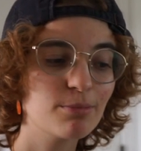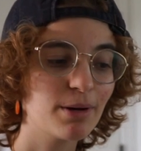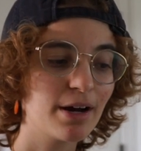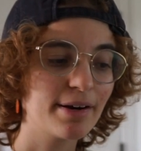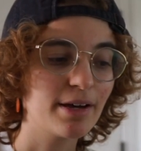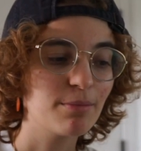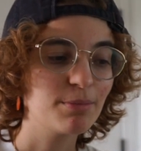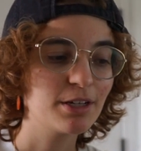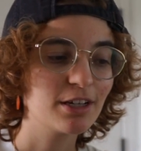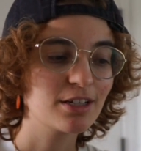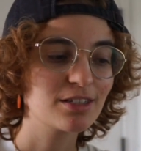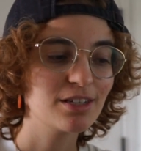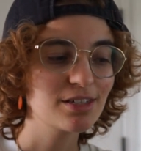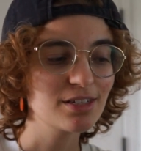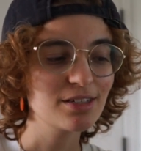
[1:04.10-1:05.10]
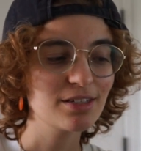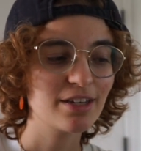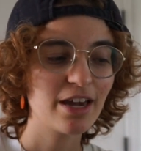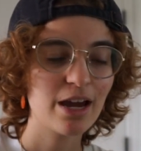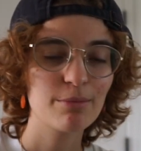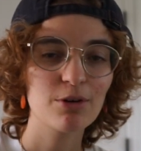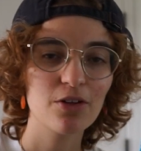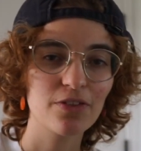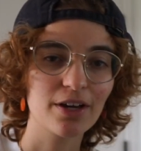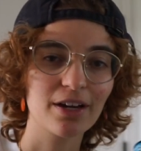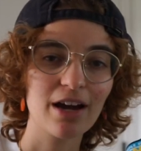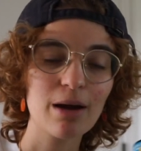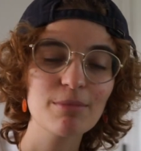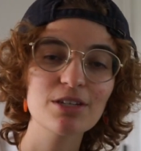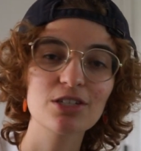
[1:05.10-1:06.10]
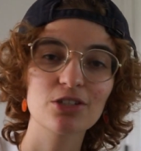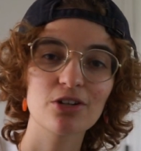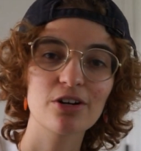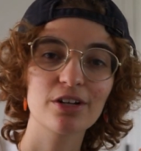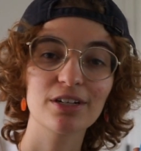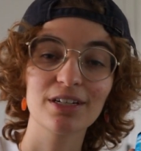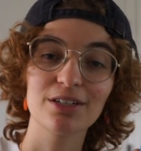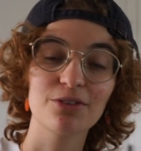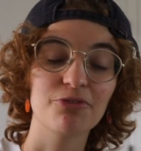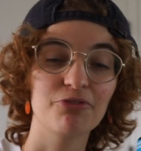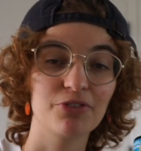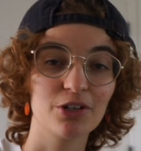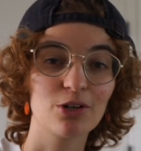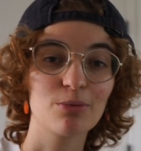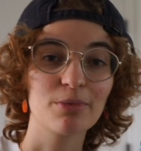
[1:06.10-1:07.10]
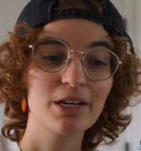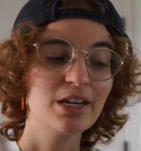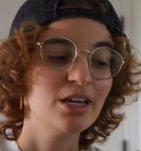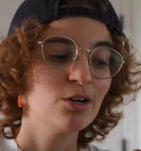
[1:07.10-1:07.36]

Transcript: about it because this is the camera that got me started into film,